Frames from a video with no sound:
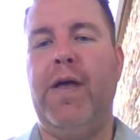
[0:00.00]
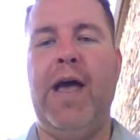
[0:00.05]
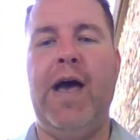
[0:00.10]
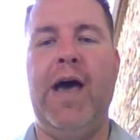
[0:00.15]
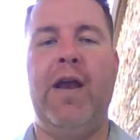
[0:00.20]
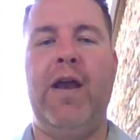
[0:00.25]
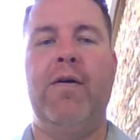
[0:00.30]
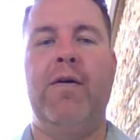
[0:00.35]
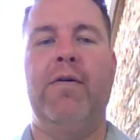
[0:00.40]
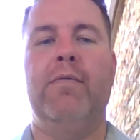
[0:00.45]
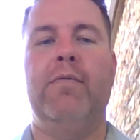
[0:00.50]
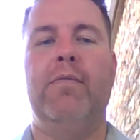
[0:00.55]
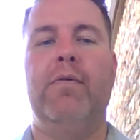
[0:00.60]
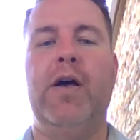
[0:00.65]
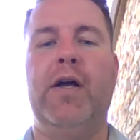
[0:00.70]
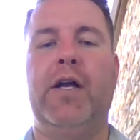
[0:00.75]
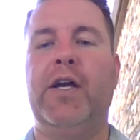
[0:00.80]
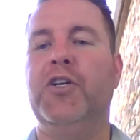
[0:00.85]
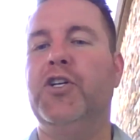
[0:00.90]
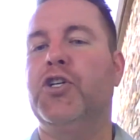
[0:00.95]
had a
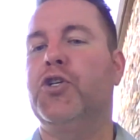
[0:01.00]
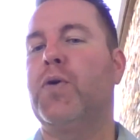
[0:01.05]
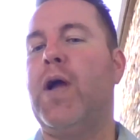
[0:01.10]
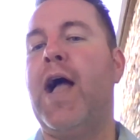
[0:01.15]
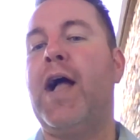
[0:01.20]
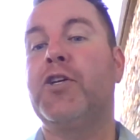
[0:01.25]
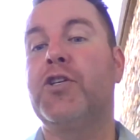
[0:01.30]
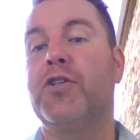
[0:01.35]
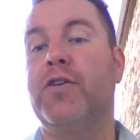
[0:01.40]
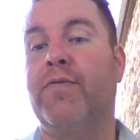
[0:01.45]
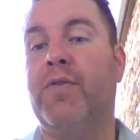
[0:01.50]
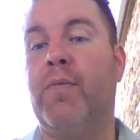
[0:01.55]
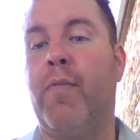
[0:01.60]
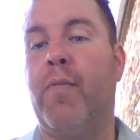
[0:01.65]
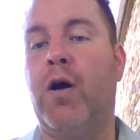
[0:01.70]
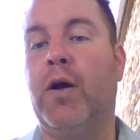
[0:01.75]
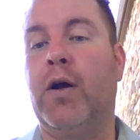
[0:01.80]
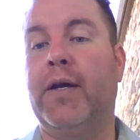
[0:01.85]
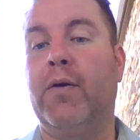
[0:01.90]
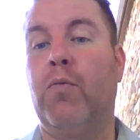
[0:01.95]
contraction of the
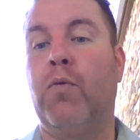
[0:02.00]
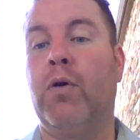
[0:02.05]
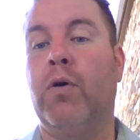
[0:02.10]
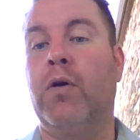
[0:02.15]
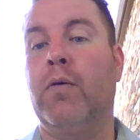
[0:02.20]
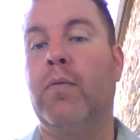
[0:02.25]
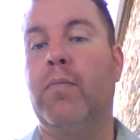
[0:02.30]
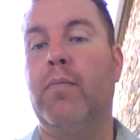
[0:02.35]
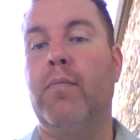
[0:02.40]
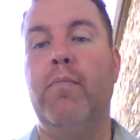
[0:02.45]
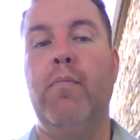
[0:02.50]
market where